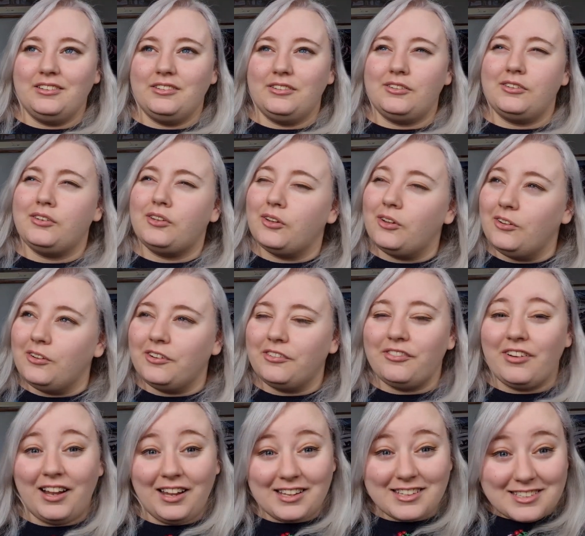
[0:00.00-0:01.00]
two
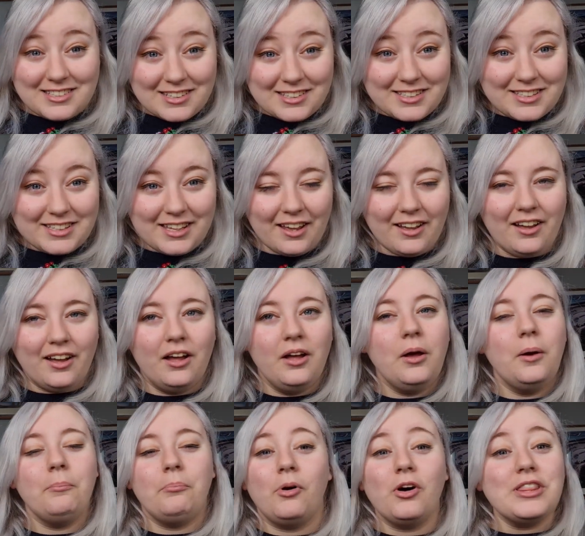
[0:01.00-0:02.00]
novellas this year,
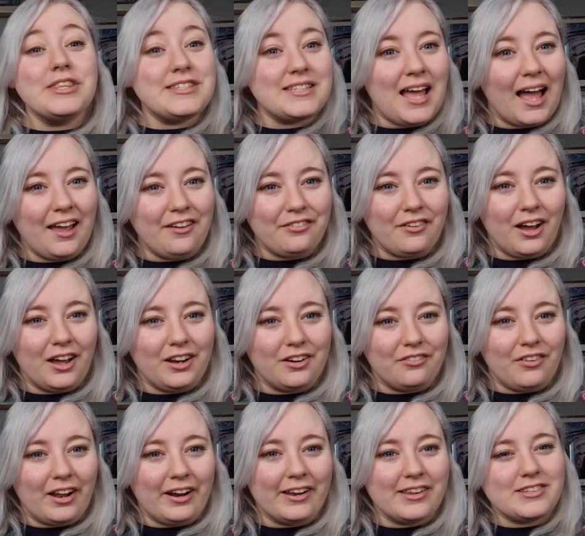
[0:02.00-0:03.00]
both sci-fi
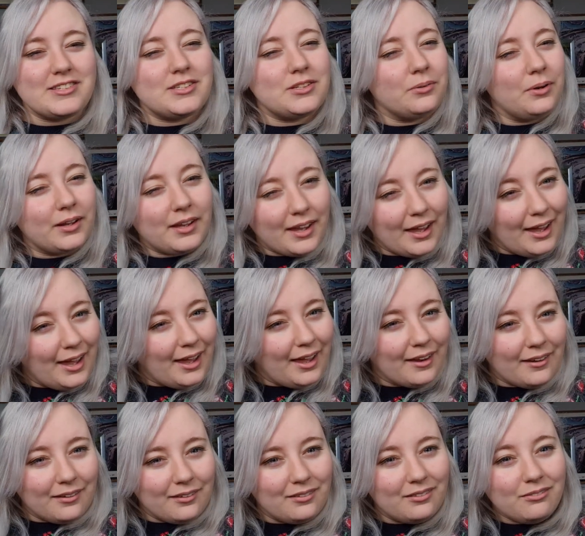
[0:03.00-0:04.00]
novellas. So
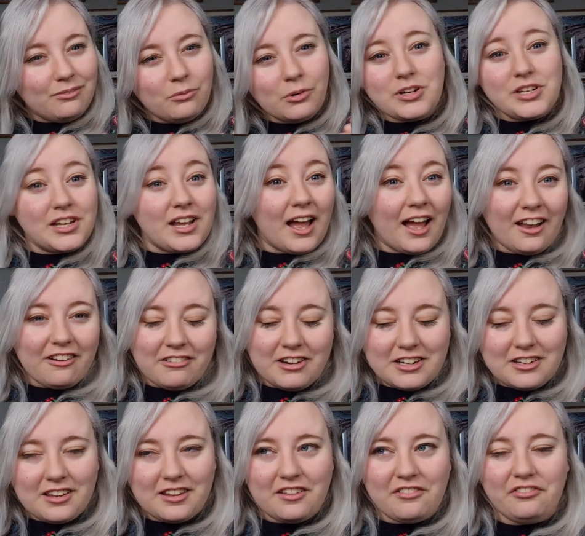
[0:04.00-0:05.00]
again, which category
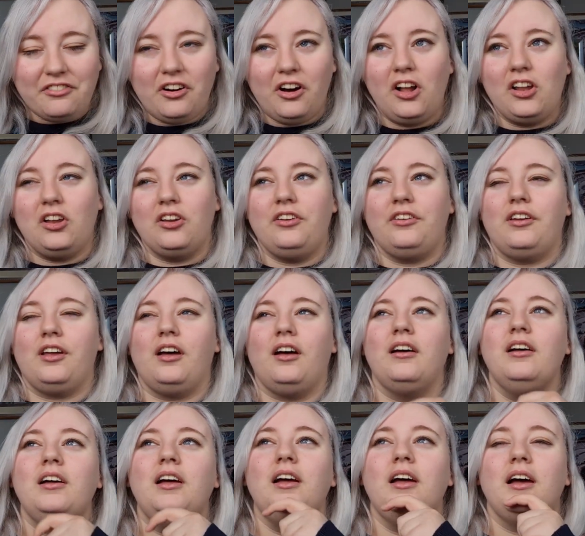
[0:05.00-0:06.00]
do they fall under?
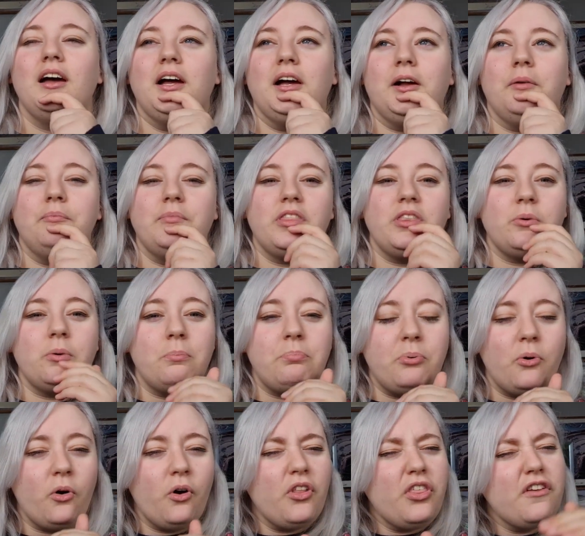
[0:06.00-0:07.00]
Um, they were
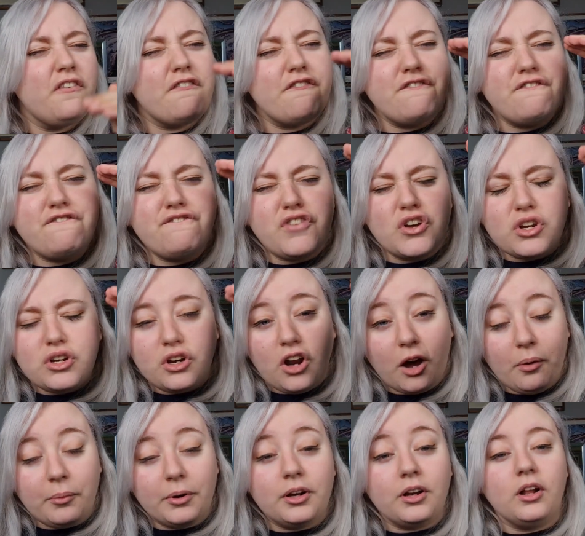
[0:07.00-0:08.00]
both
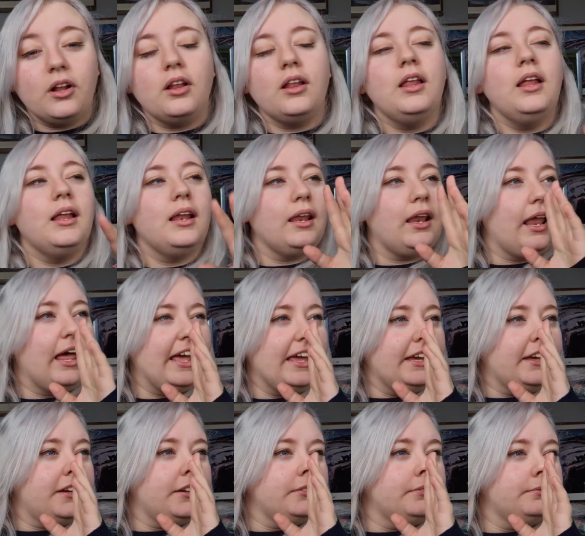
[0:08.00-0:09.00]
phenomenal.
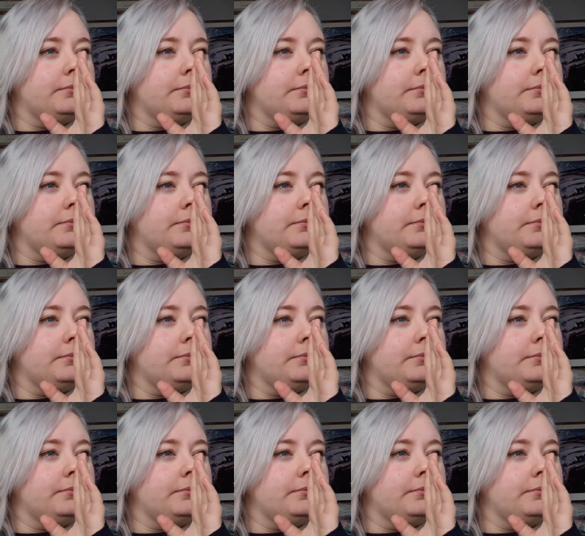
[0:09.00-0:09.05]
Like